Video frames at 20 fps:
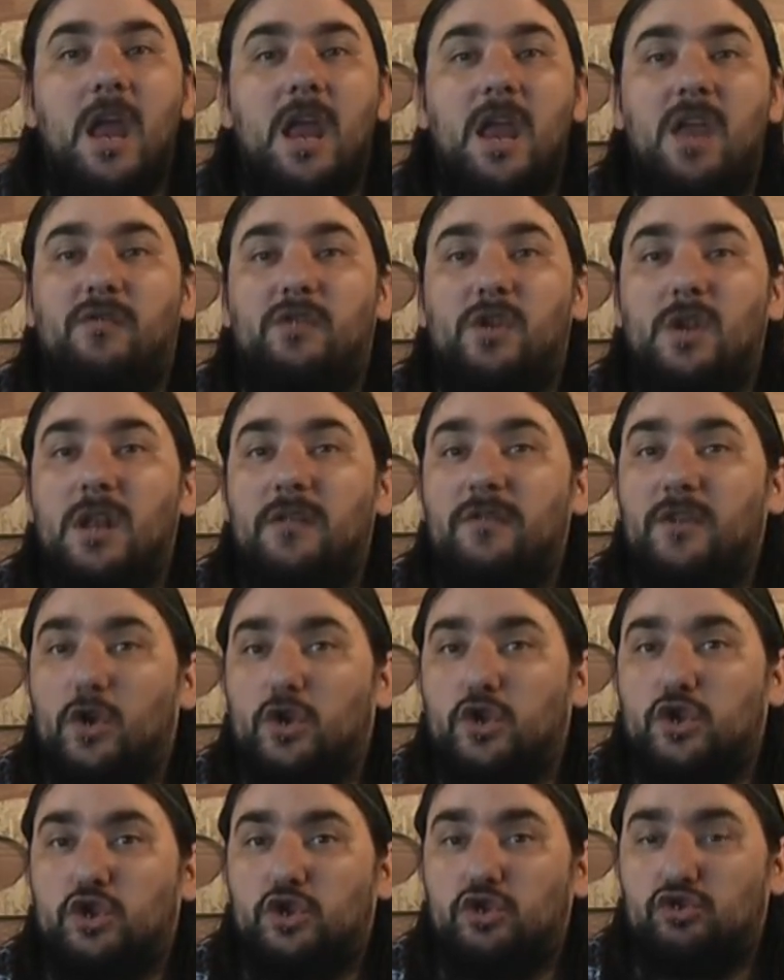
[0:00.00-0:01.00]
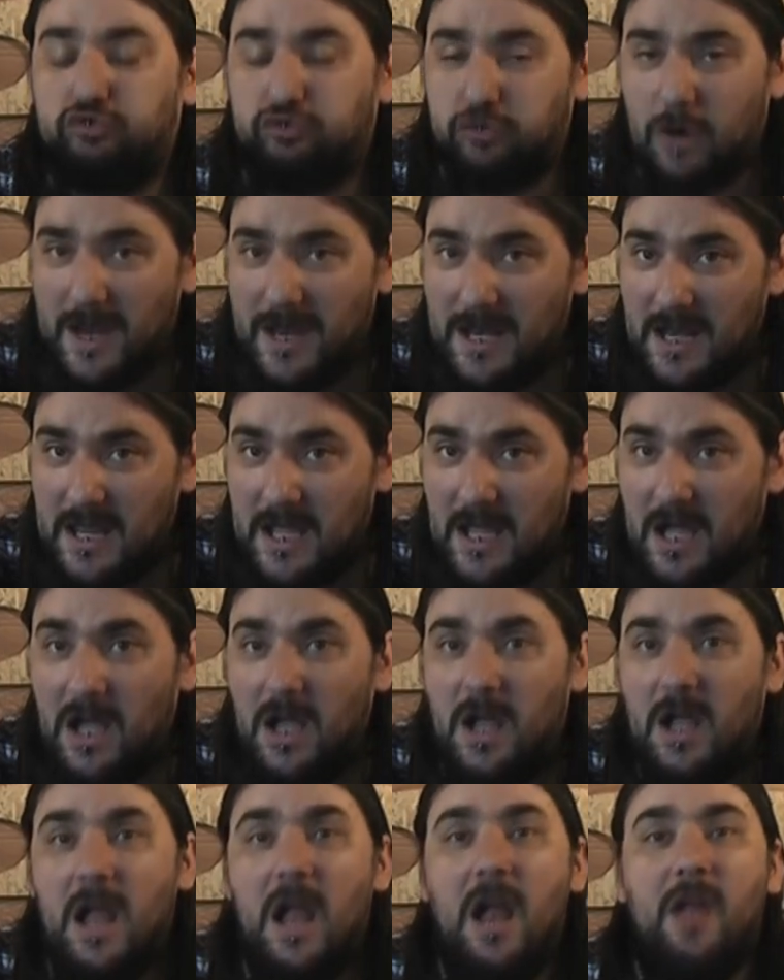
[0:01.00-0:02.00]
if you live in
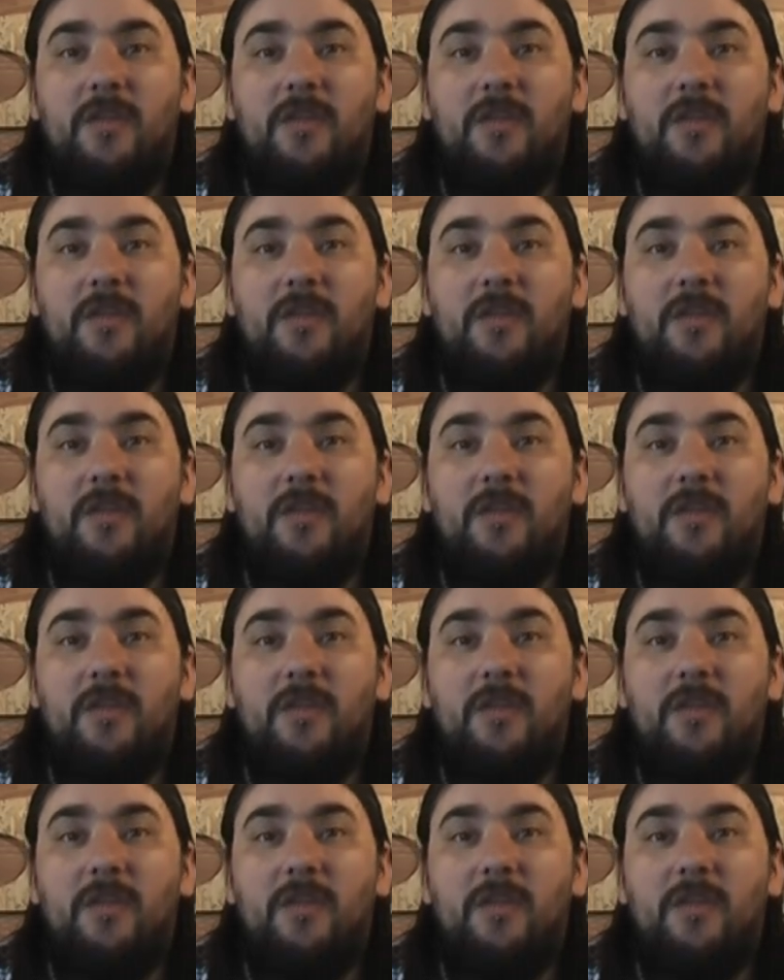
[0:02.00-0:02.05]
Australia,